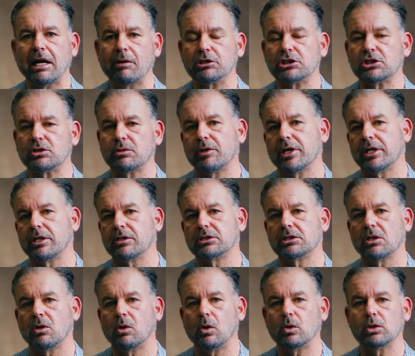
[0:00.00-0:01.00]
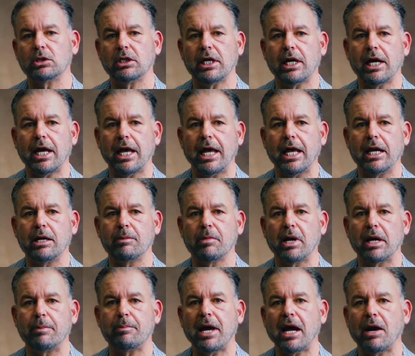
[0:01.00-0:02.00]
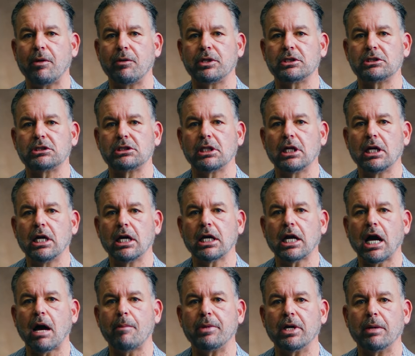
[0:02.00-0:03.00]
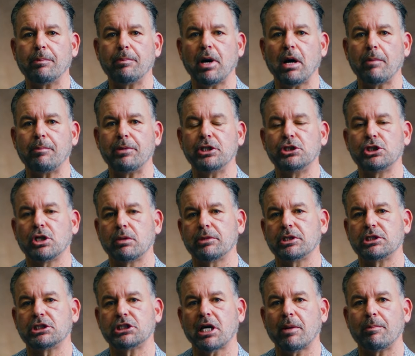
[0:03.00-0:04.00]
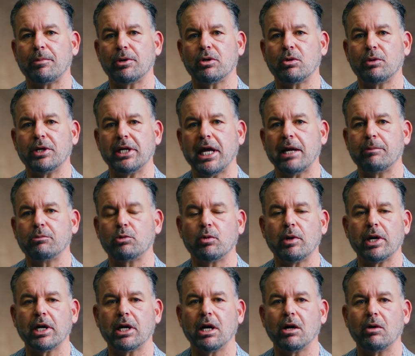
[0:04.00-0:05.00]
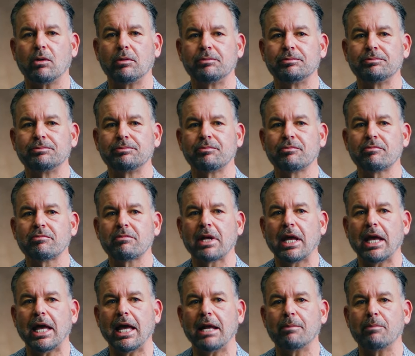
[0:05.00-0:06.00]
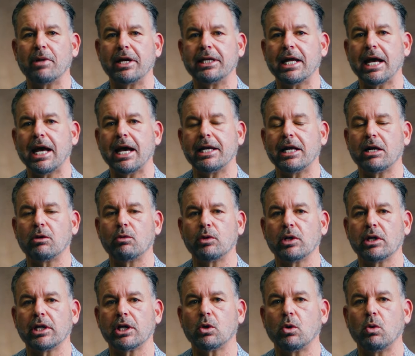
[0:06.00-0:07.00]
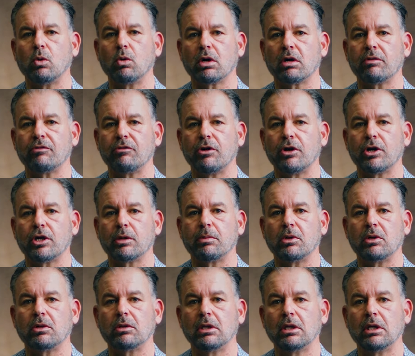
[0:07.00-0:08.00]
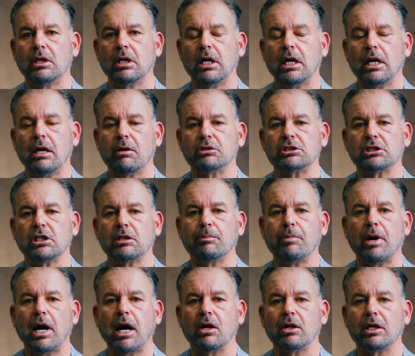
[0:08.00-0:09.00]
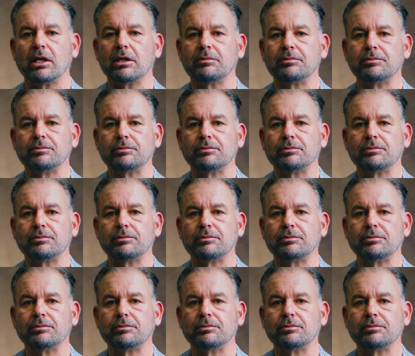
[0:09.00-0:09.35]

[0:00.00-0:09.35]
I was three years old, and my parents got me a puppy German Shepherd who we named Ringo. And my dad had a really cool convertible. It's an Impala.